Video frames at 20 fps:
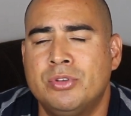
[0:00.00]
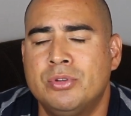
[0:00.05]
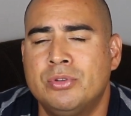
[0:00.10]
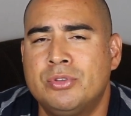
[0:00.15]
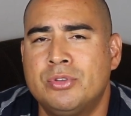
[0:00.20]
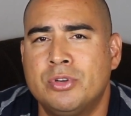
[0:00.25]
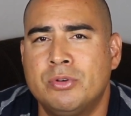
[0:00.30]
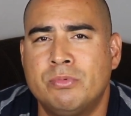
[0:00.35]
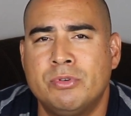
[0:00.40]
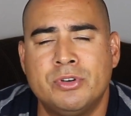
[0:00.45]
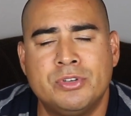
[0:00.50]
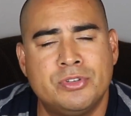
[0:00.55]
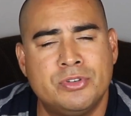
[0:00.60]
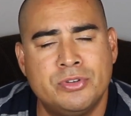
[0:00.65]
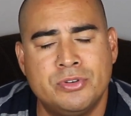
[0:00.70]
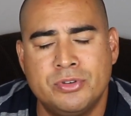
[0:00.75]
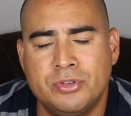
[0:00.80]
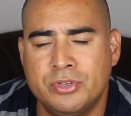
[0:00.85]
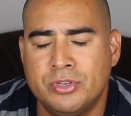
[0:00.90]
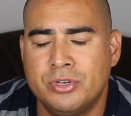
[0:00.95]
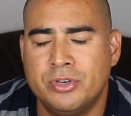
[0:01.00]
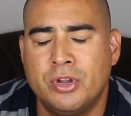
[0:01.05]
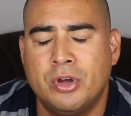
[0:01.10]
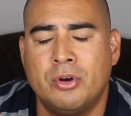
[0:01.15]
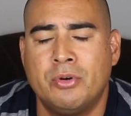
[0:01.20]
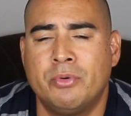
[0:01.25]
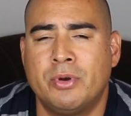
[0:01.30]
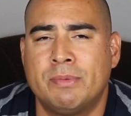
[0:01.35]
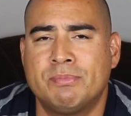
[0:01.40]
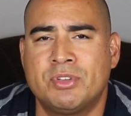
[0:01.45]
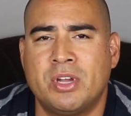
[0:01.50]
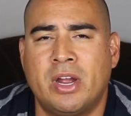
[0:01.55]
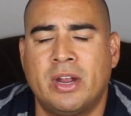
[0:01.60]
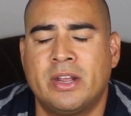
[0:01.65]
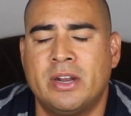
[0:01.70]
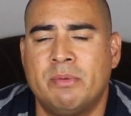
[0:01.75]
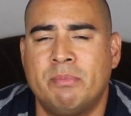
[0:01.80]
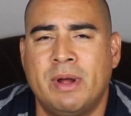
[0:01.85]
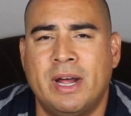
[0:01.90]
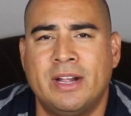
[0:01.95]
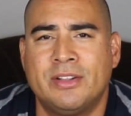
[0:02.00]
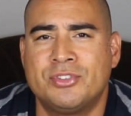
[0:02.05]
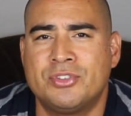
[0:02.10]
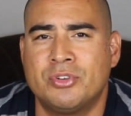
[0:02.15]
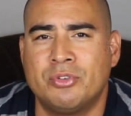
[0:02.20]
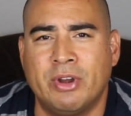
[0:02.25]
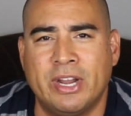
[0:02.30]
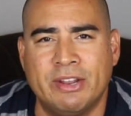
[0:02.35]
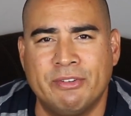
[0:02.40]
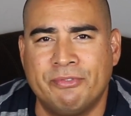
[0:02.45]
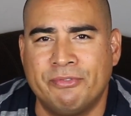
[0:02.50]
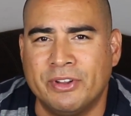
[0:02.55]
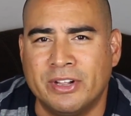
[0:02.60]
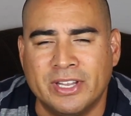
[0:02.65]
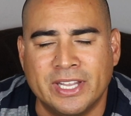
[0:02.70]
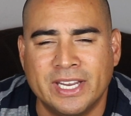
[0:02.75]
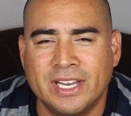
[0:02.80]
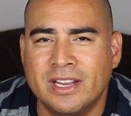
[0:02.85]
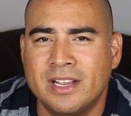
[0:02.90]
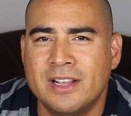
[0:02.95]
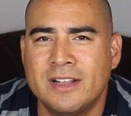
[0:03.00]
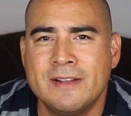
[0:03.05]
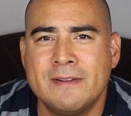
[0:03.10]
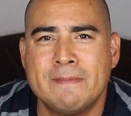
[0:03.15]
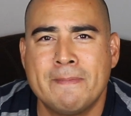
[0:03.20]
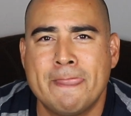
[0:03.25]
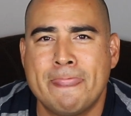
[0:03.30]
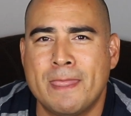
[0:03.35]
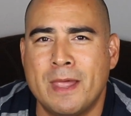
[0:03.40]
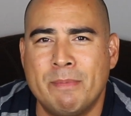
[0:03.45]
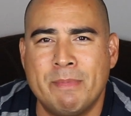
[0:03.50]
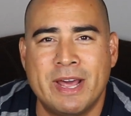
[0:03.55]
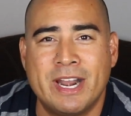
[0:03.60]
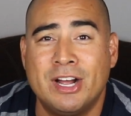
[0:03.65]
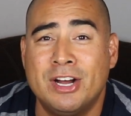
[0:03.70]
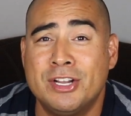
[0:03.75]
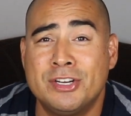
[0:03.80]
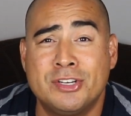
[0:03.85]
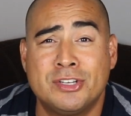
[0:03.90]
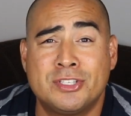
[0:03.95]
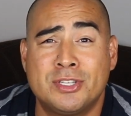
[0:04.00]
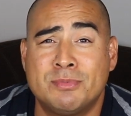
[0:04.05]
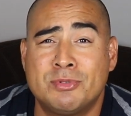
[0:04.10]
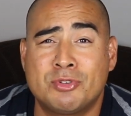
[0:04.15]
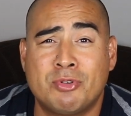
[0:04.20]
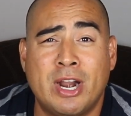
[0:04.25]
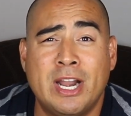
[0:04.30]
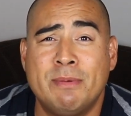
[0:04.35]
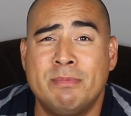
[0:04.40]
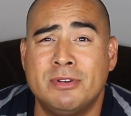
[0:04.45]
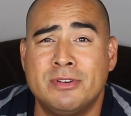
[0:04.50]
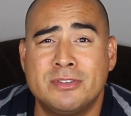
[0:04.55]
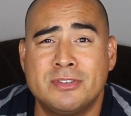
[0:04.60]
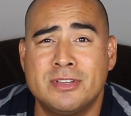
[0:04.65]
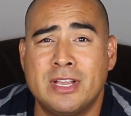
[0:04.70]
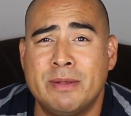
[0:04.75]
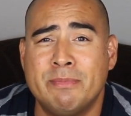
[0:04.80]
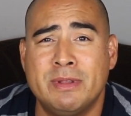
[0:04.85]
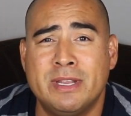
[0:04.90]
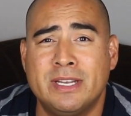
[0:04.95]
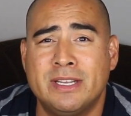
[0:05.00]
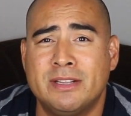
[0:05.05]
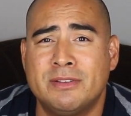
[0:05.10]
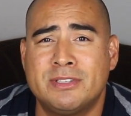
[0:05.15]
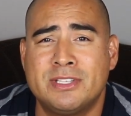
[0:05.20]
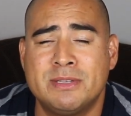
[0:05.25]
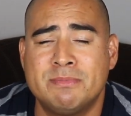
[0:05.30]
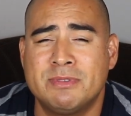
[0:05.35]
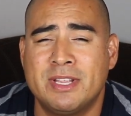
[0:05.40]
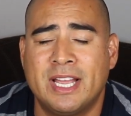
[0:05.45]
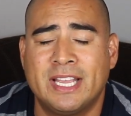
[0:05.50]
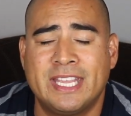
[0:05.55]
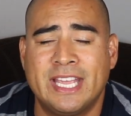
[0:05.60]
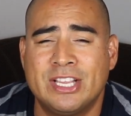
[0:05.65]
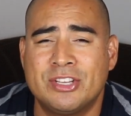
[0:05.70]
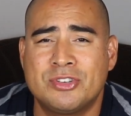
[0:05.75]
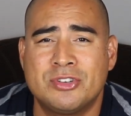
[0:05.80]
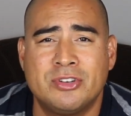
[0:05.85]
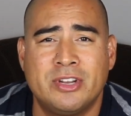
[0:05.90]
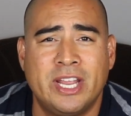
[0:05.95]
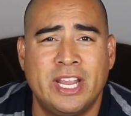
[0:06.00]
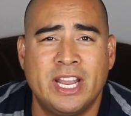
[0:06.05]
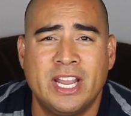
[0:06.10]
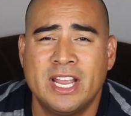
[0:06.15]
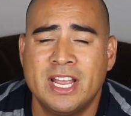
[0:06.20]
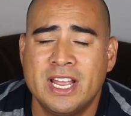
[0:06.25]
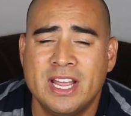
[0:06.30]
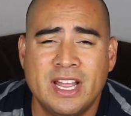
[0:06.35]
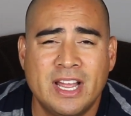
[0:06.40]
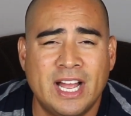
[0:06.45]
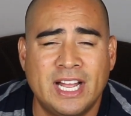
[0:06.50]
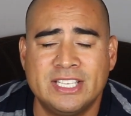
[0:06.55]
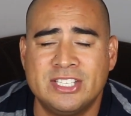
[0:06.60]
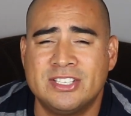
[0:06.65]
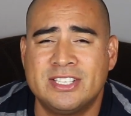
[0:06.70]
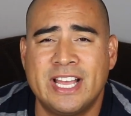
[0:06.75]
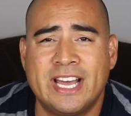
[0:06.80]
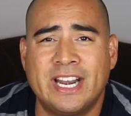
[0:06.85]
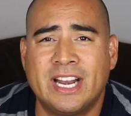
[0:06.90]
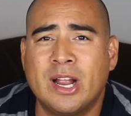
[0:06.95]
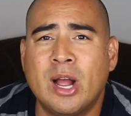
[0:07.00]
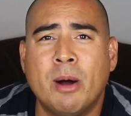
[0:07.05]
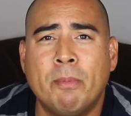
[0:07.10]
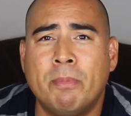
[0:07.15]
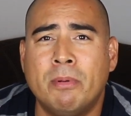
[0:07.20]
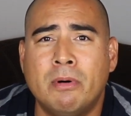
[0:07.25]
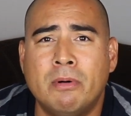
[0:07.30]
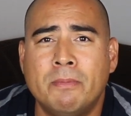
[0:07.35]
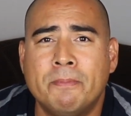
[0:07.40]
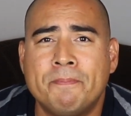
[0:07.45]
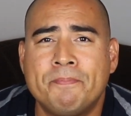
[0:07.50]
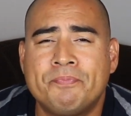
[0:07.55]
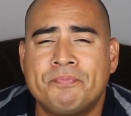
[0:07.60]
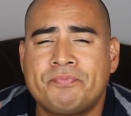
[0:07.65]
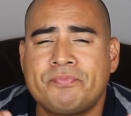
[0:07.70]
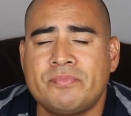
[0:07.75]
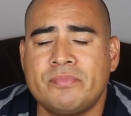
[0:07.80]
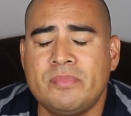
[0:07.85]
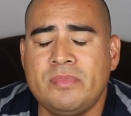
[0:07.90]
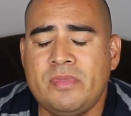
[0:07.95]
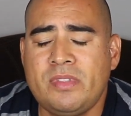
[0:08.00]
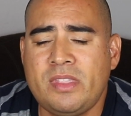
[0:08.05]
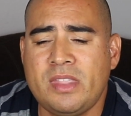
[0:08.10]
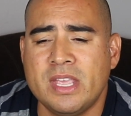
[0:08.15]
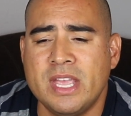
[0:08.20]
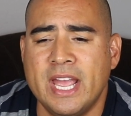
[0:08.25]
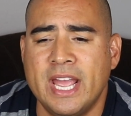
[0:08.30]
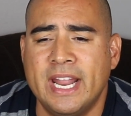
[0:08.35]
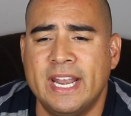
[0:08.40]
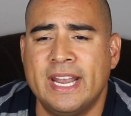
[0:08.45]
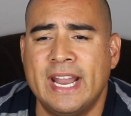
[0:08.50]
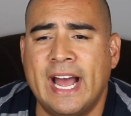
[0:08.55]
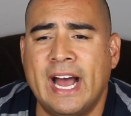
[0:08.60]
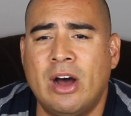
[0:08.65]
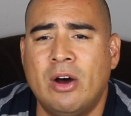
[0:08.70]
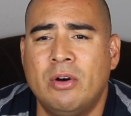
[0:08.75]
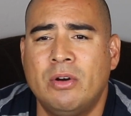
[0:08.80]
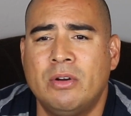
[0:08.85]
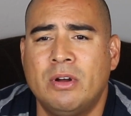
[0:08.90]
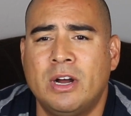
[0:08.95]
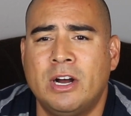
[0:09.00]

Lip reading: YouTubers, you know what I'm talking about. It's a great feeling. I'm at 100 subscribers. I mean, it seems like yesterday I just had a couple, and now